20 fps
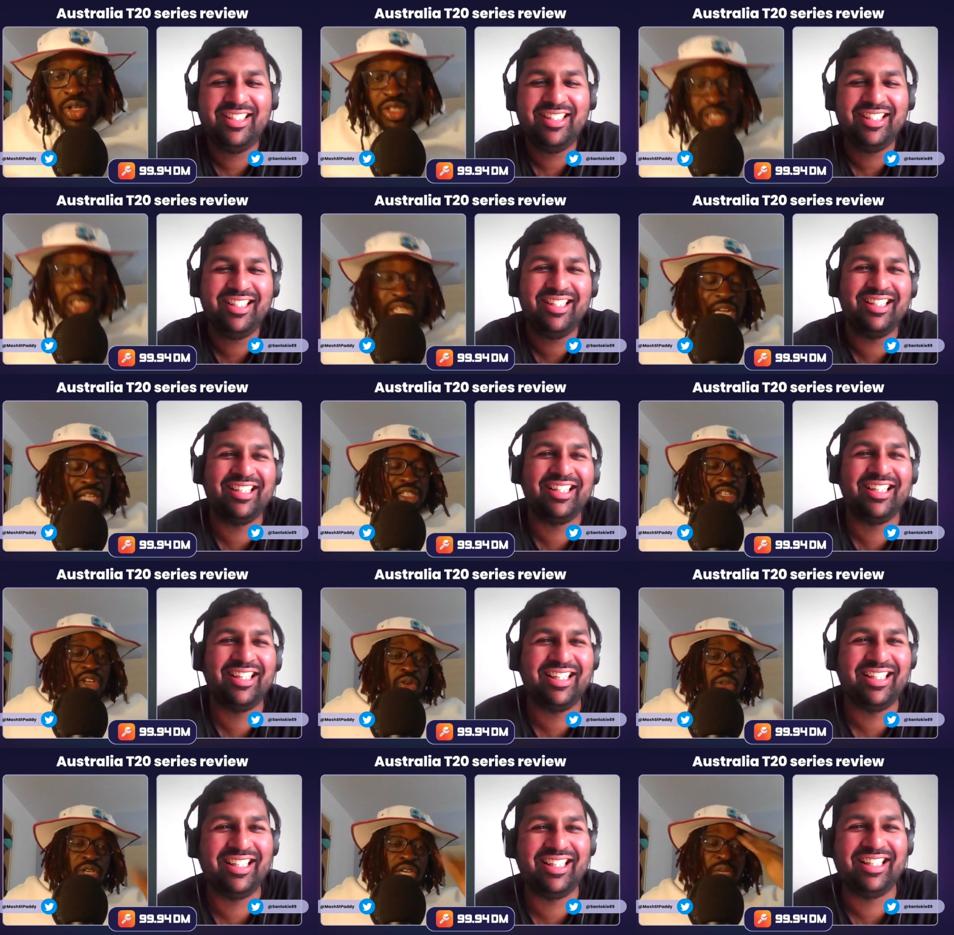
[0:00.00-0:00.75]
Speaker 1: on,
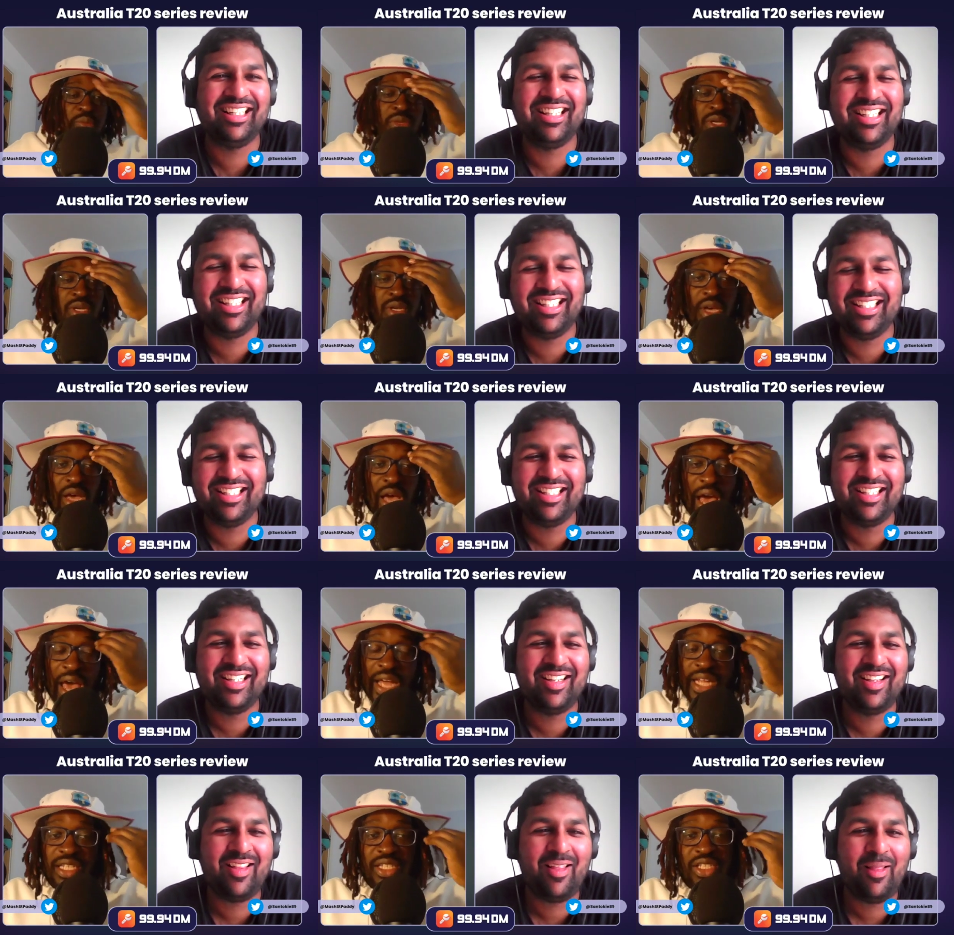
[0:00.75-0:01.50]
Santokie.
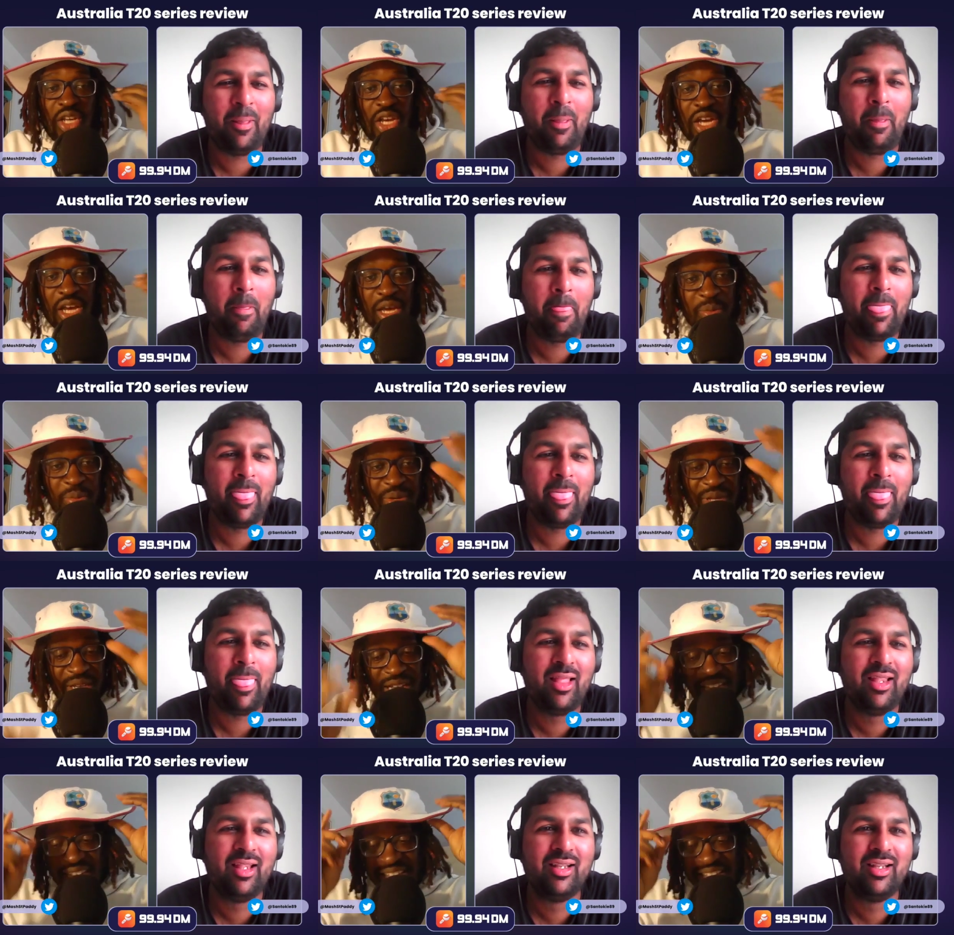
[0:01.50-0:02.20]
And um,